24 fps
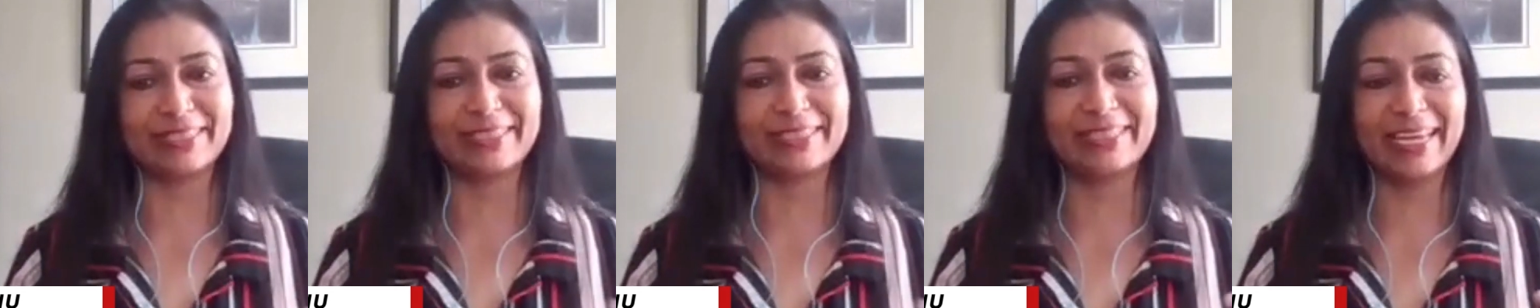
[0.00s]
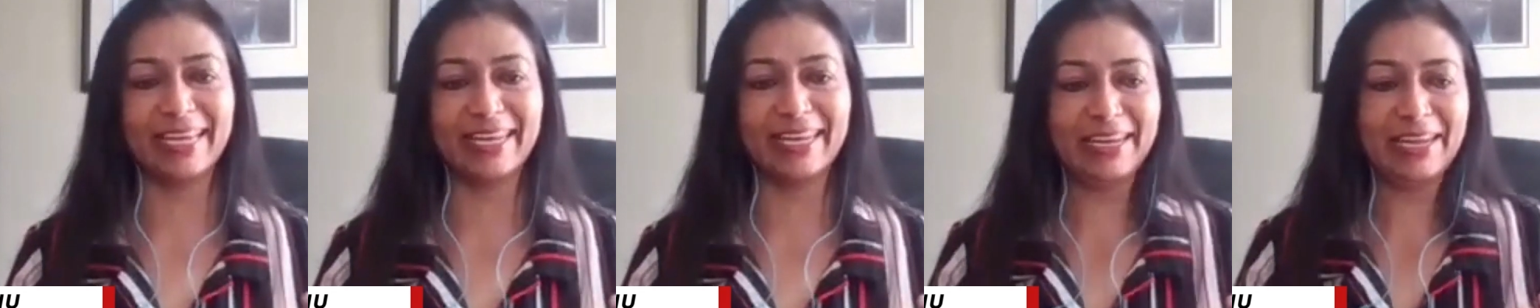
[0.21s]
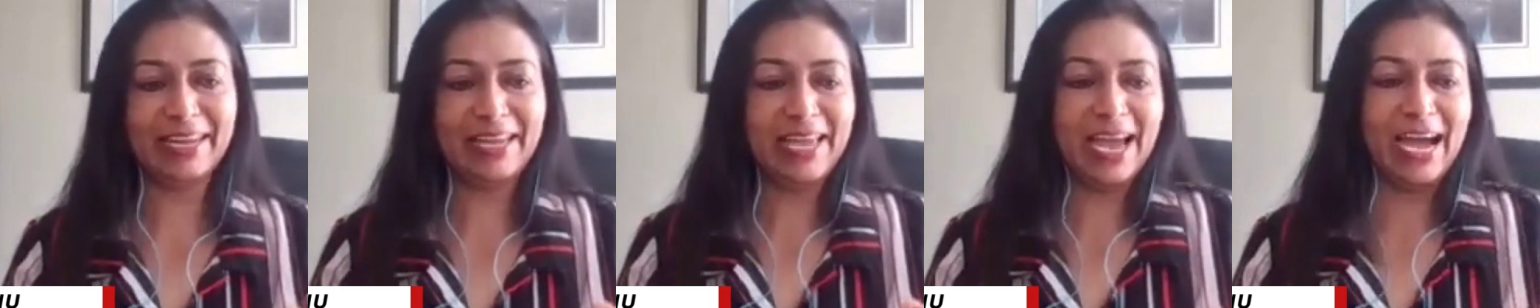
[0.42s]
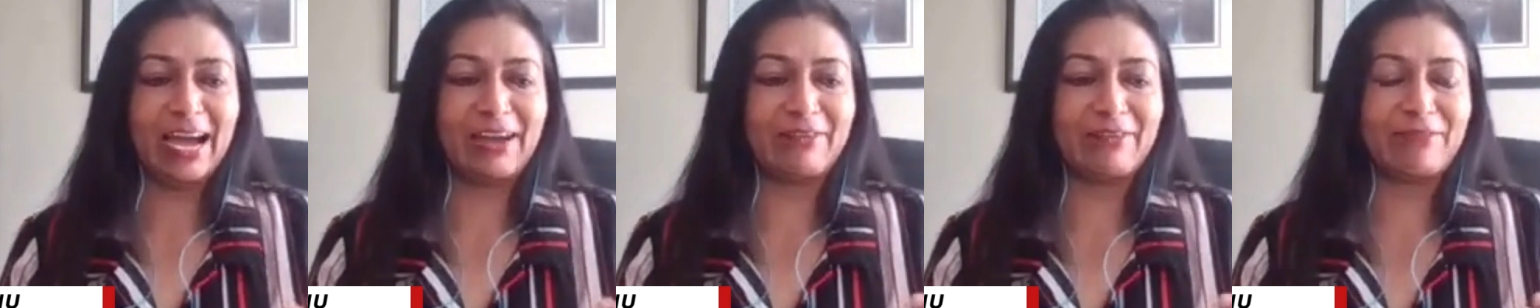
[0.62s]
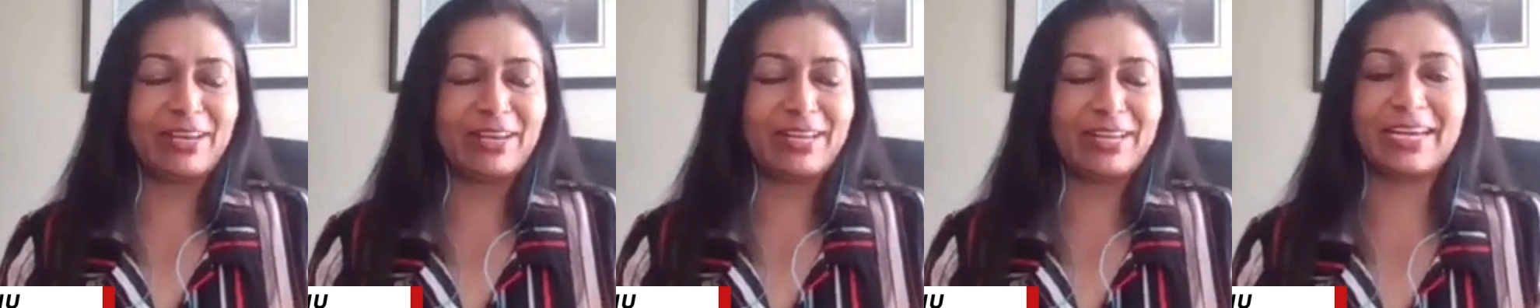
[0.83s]
Then I
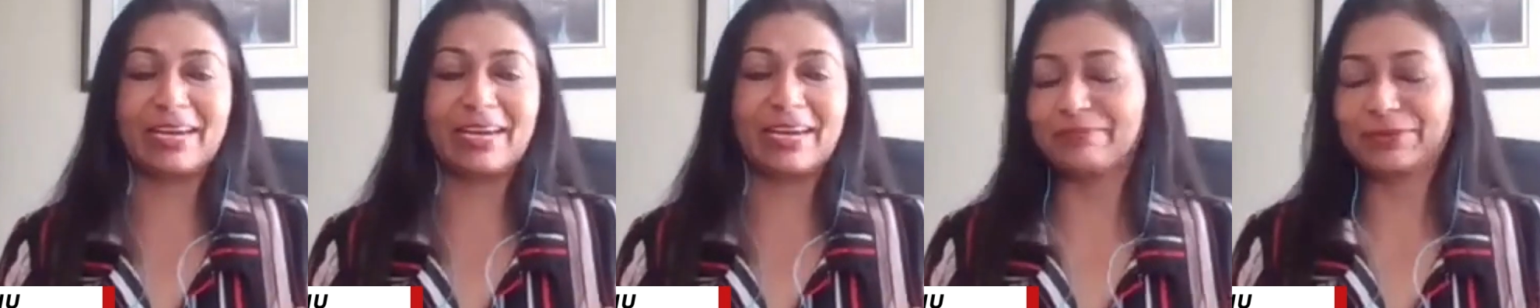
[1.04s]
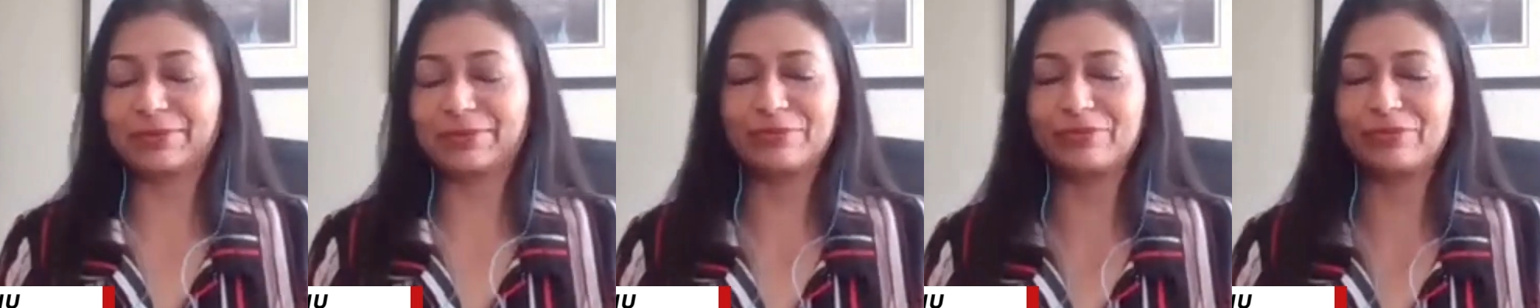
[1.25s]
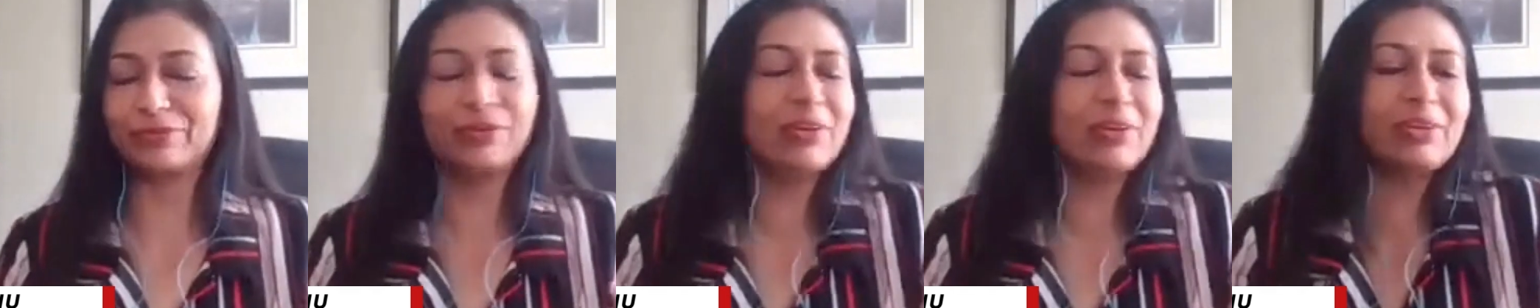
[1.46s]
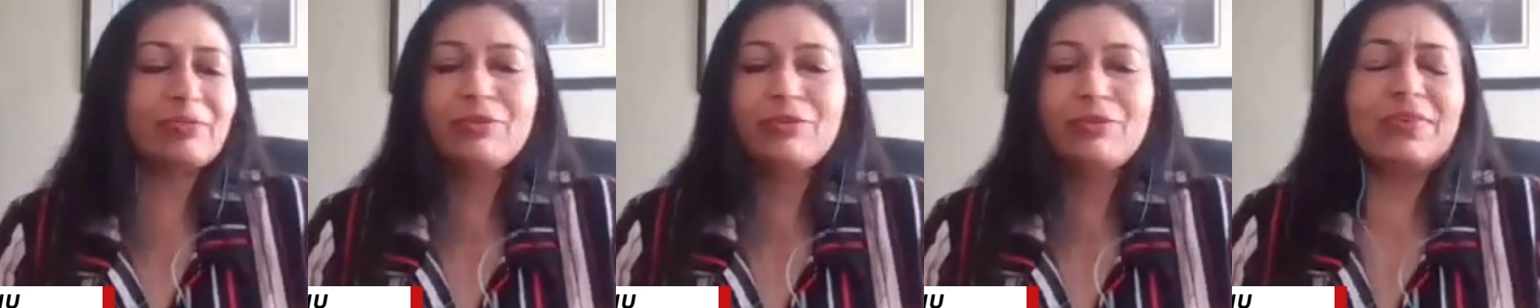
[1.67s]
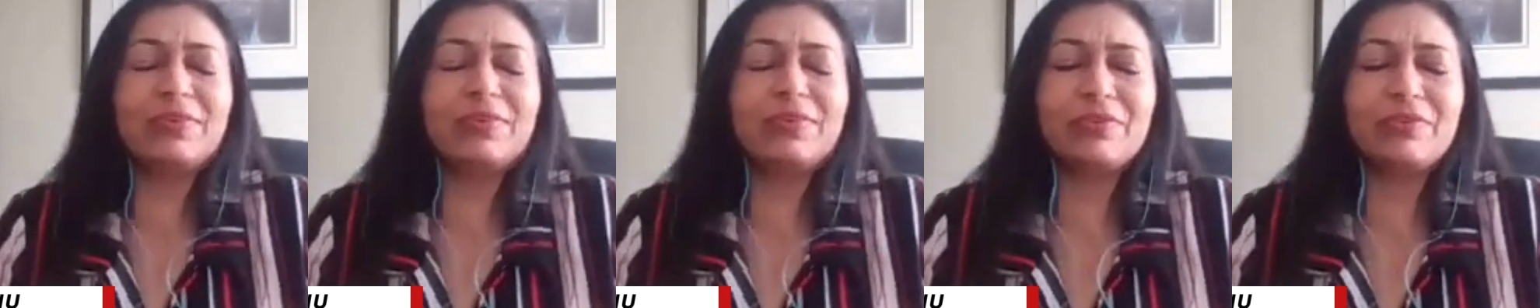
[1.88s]
will come to,
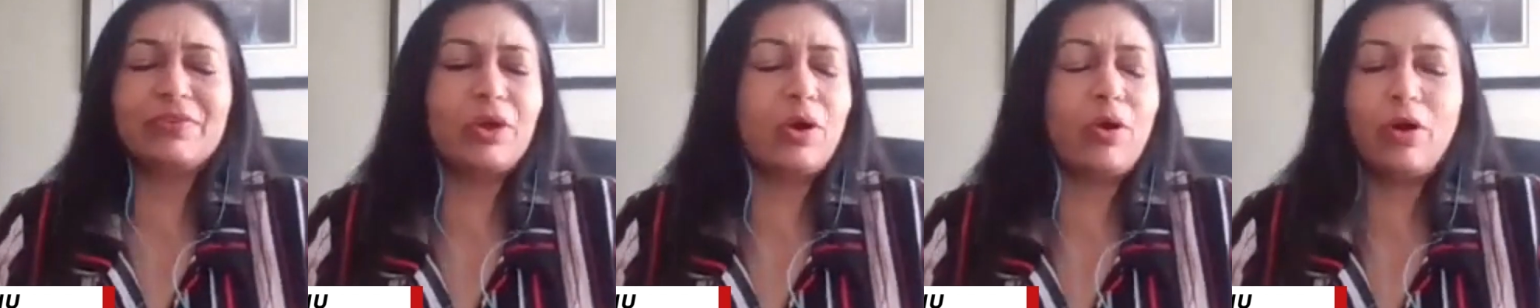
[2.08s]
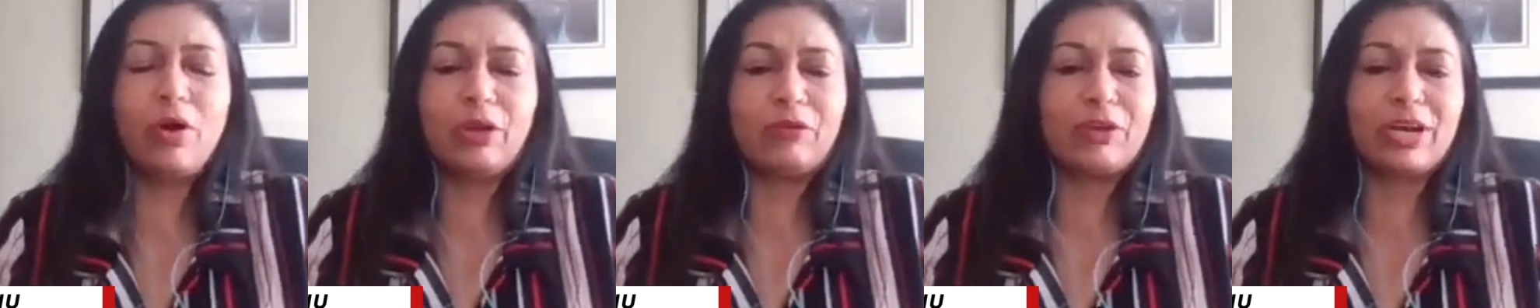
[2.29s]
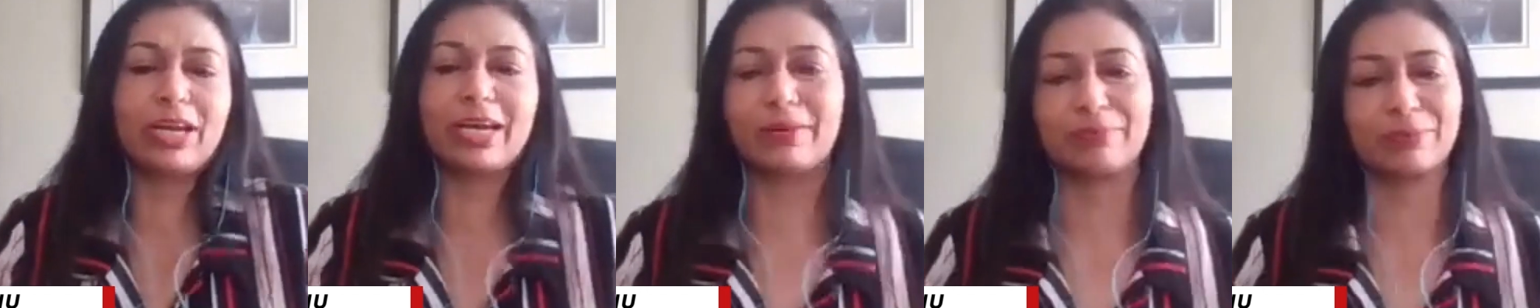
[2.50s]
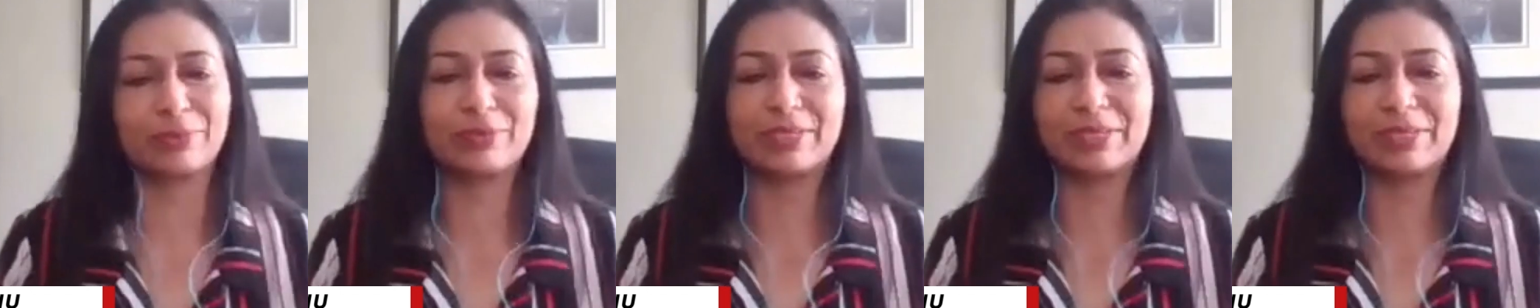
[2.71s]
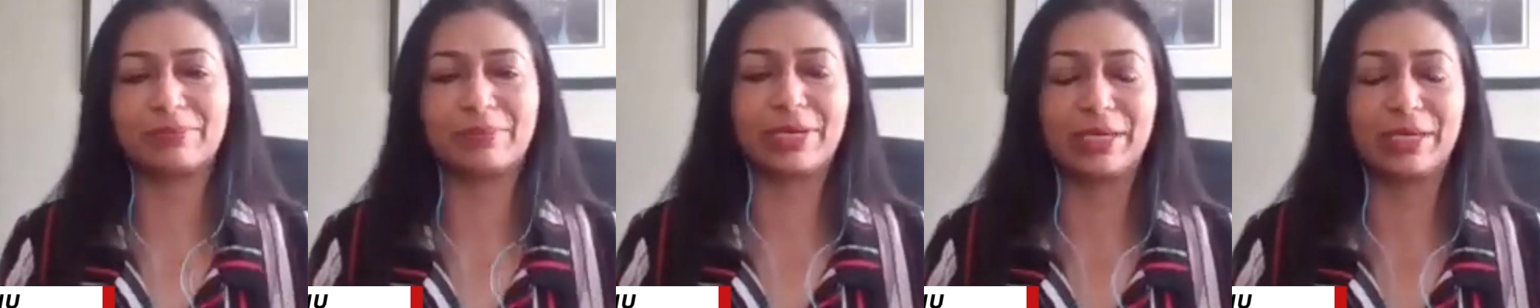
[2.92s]
we all will come to
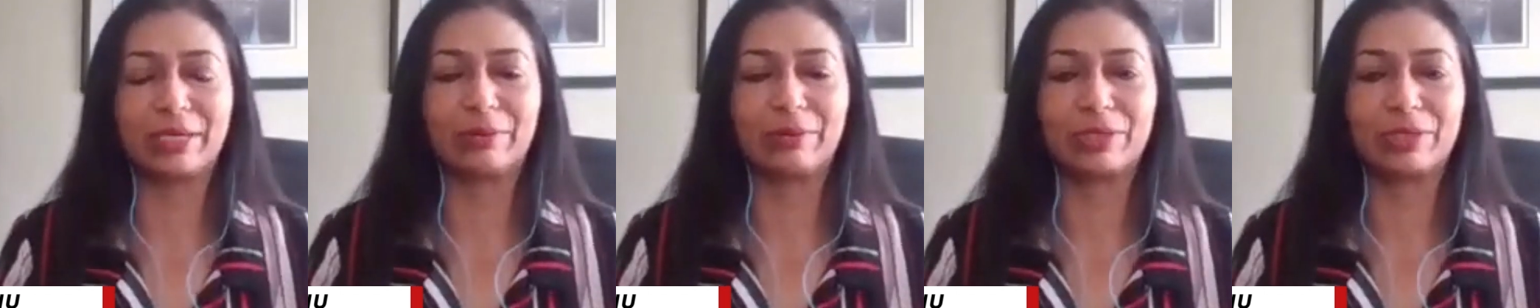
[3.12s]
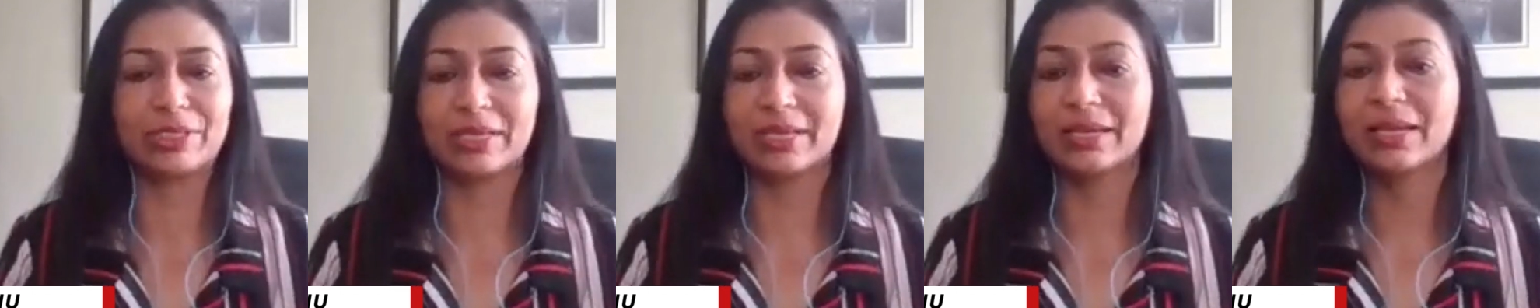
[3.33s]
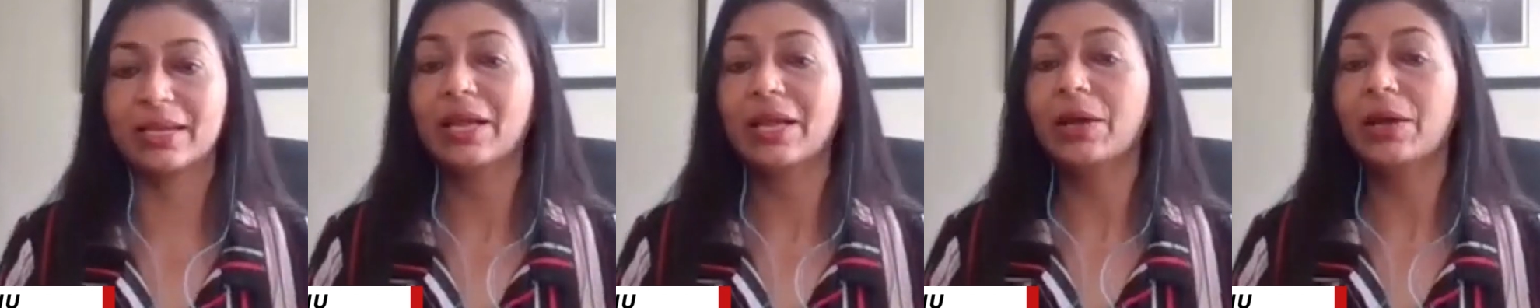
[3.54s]
some conclusion.